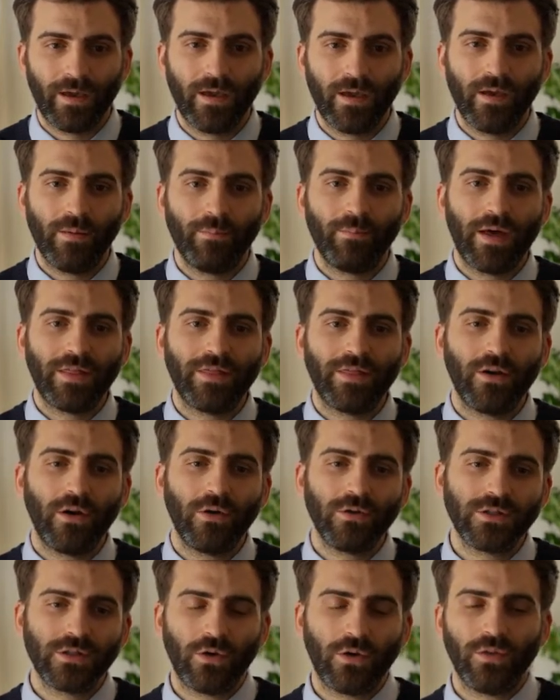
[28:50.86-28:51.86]

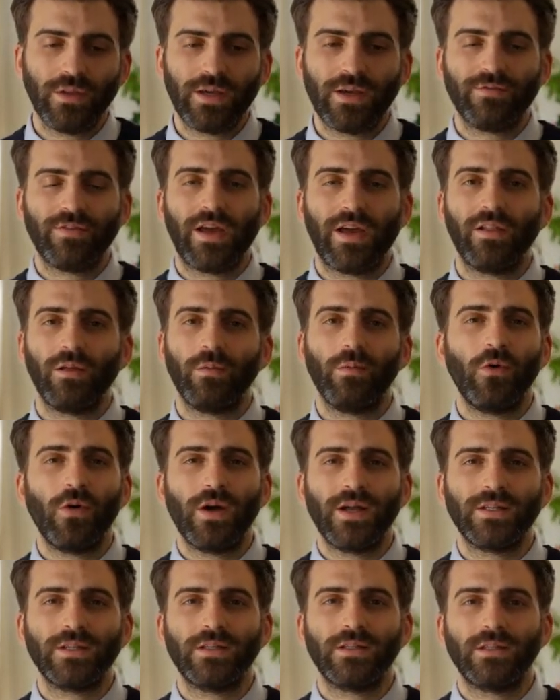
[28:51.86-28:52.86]
Methadone's only available
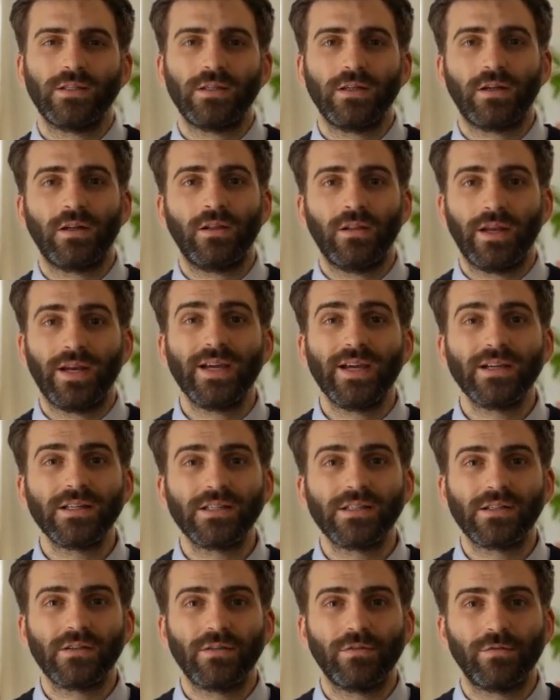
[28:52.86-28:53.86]
at
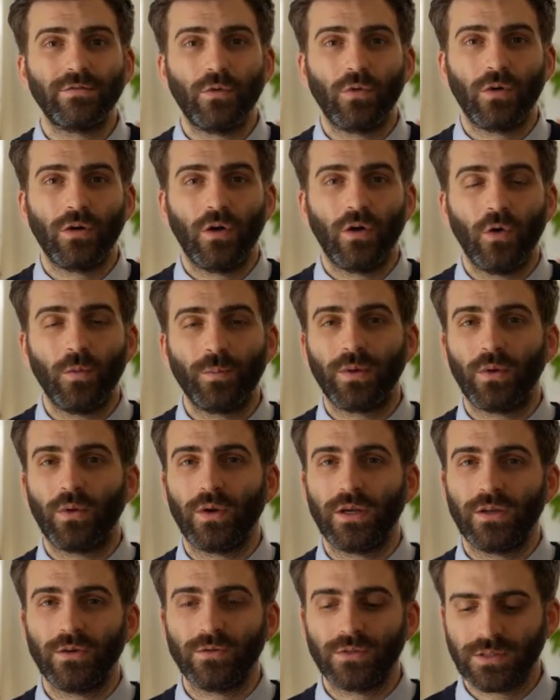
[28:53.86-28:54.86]
clinics for
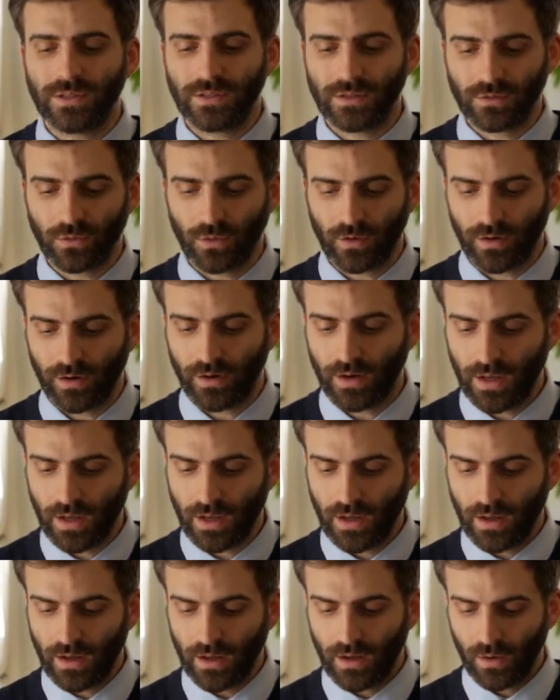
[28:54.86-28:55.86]
opioid use disorder,
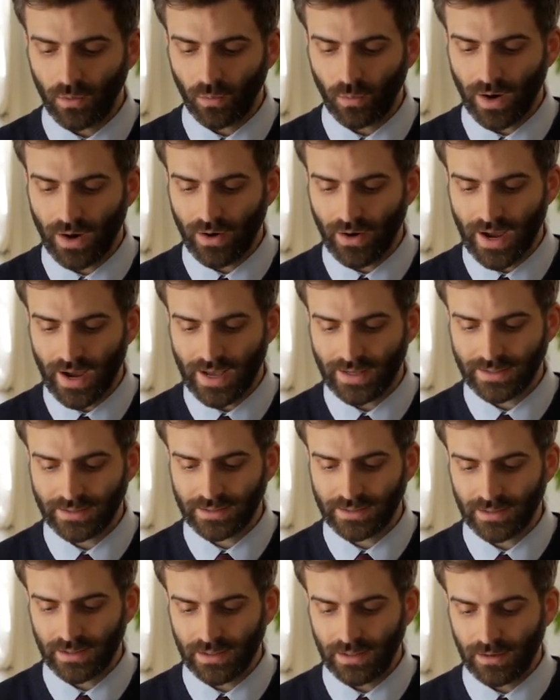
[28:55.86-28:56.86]

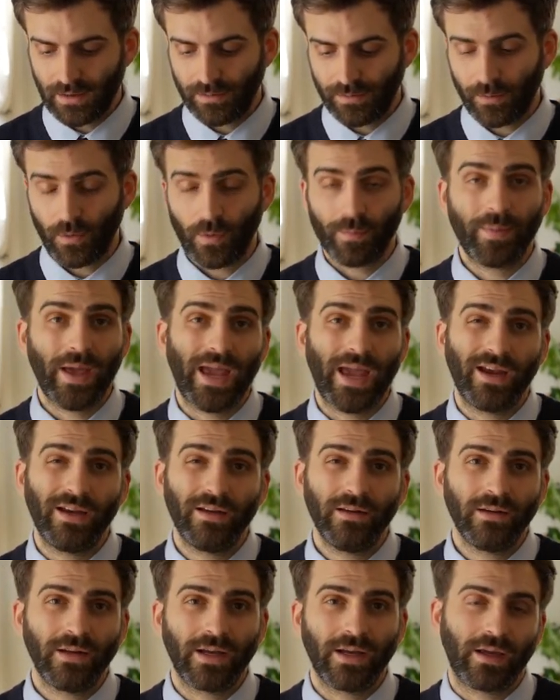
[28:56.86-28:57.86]
whereas for
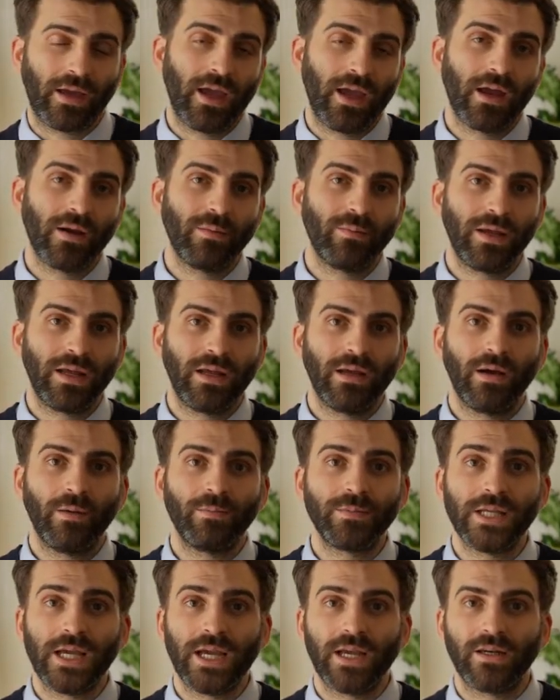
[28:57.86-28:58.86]
pain, it can be
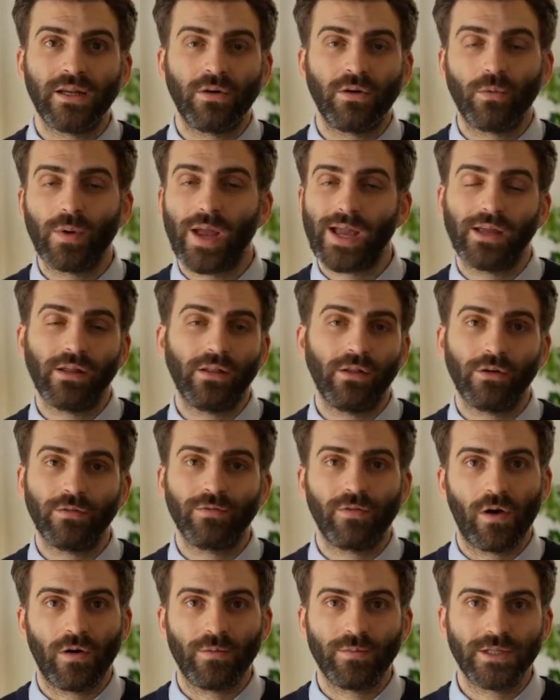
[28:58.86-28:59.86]
obtained at a regular
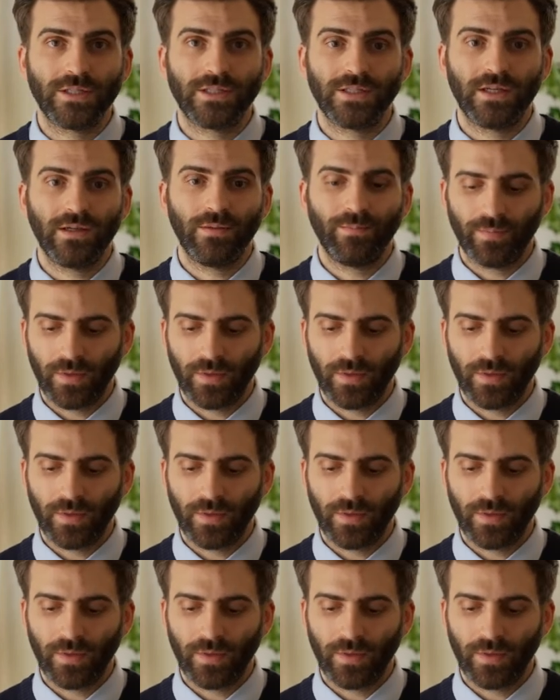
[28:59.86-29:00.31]
pharmacy.